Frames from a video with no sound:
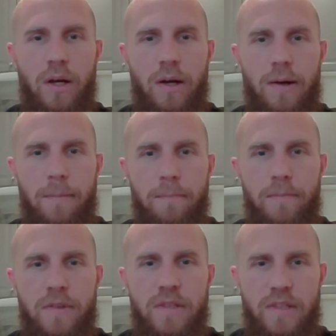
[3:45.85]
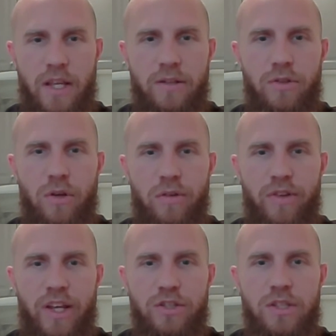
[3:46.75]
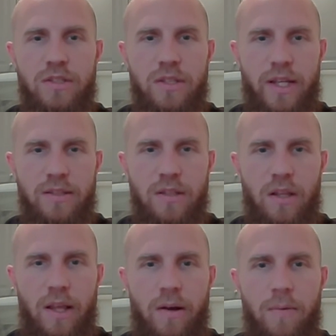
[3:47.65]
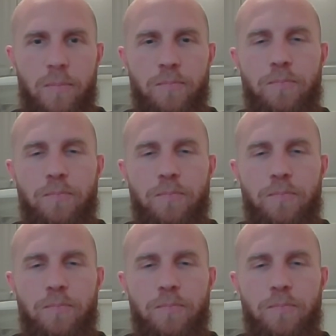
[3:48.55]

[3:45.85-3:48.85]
Um, send you notifications? Yes, allow.